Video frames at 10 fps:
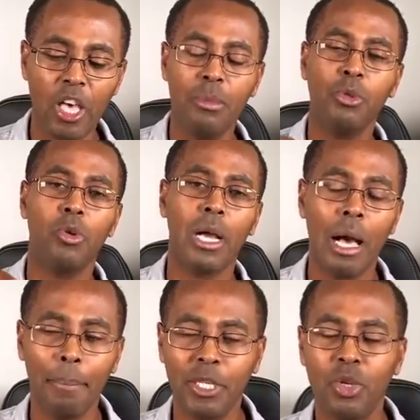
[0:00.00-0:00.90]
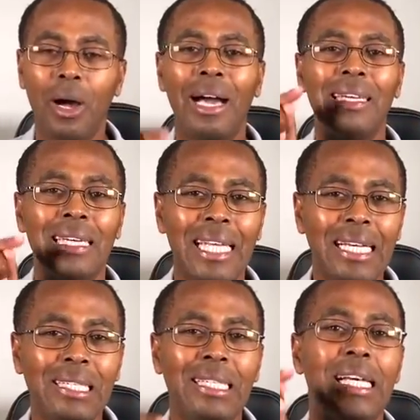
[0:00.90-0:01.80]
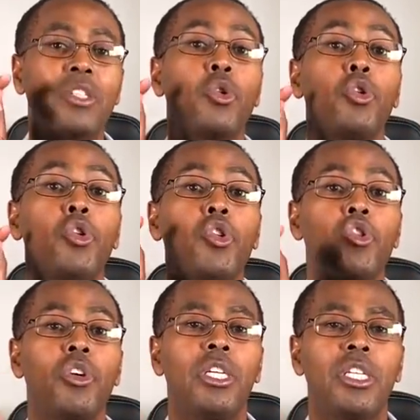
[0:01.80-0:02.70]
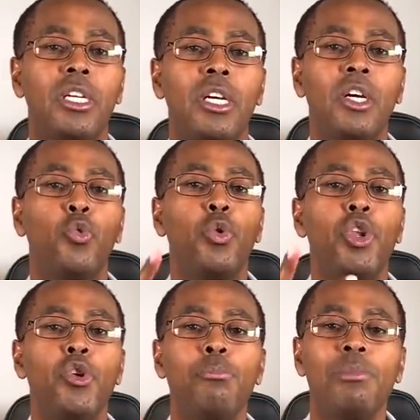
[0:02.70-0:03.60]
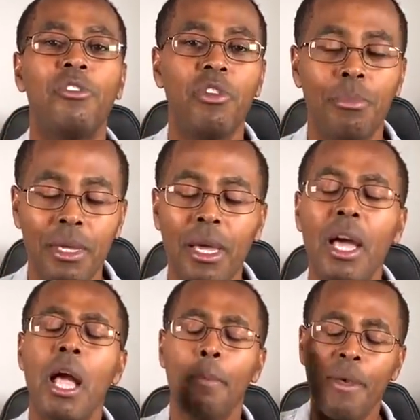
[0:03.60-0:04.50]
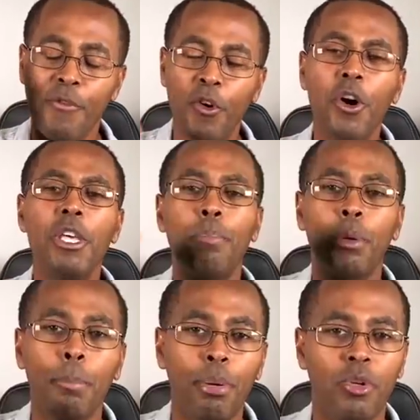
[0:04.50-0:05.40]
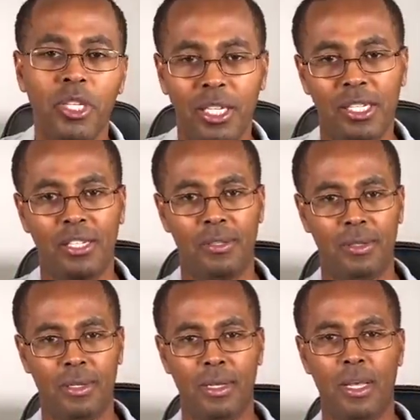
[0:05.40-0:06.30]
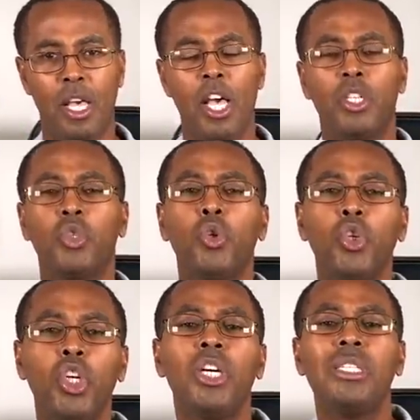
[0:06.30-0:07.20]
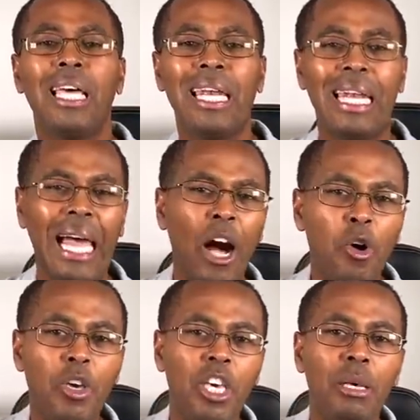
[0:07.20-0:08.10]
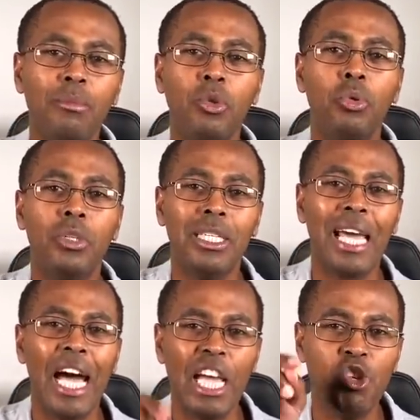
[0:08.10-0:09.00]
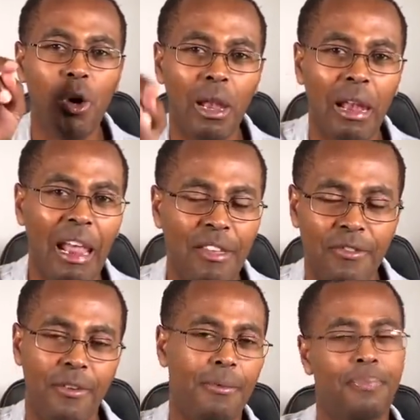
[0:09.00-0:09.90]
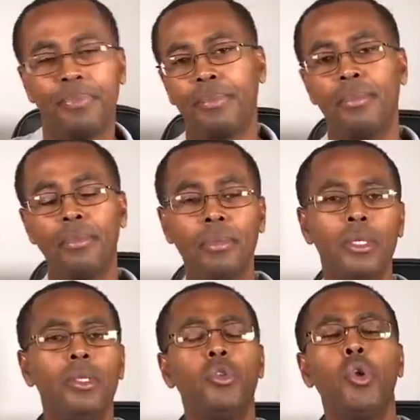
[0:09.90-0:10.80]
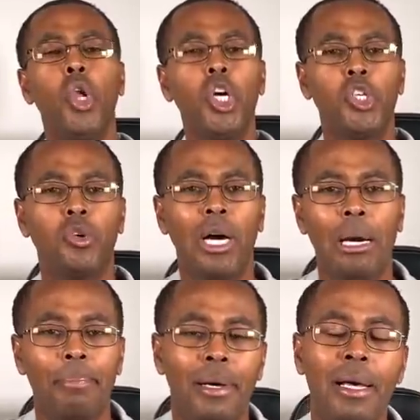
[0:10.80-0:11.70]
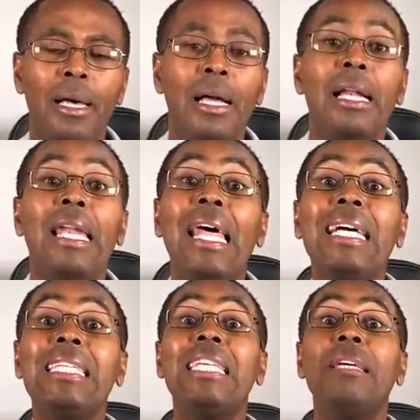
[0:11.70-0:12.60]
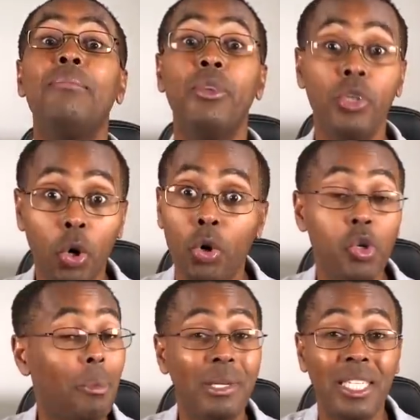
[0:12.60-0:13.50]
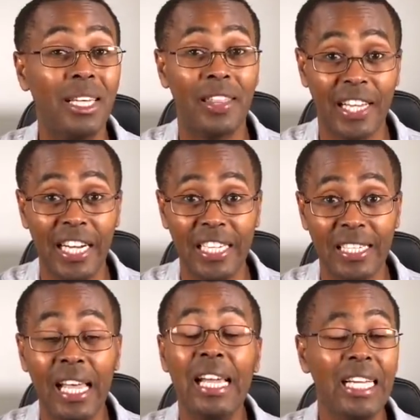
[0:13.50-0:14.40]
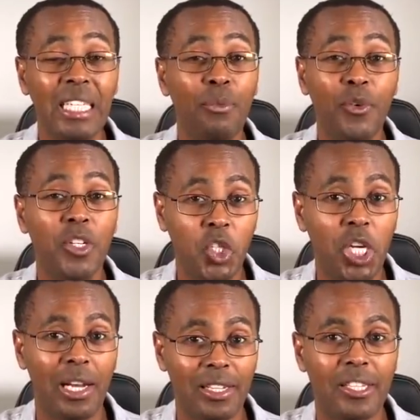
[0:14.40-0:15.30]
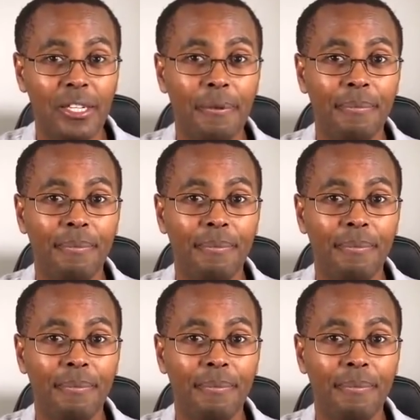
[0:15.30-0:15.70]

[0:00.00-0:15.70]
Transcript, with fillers: him to carpet you unless he has told you straight Will you marry me? Before he proposes, do not allow him to tie your life, to lock you up. Let him know you're meeting other guys. Let him feel jealous.